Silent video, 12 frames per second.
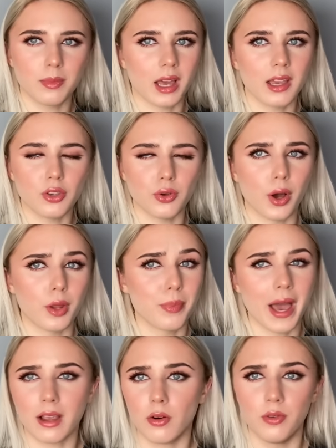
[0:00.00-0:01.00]
that you
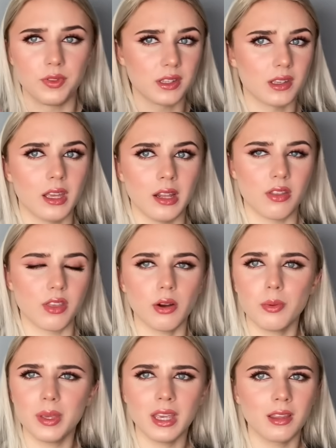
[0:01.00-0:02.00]
unpack all of this in
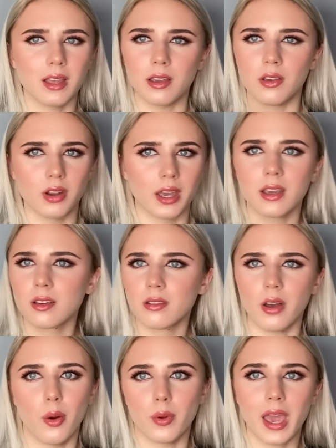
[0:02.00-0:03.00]
therapy and that you're like,
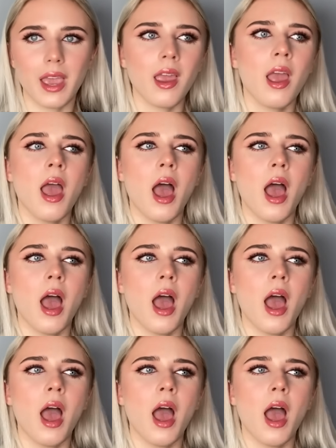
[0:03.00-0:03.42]
okay.